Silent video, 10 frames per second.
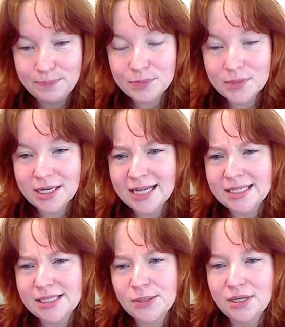It has
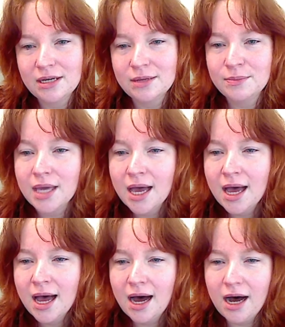sodium
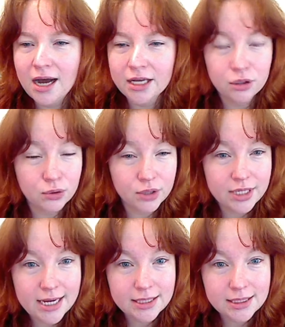
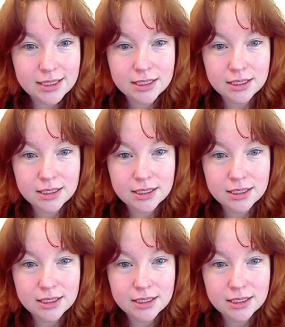hyaluronate,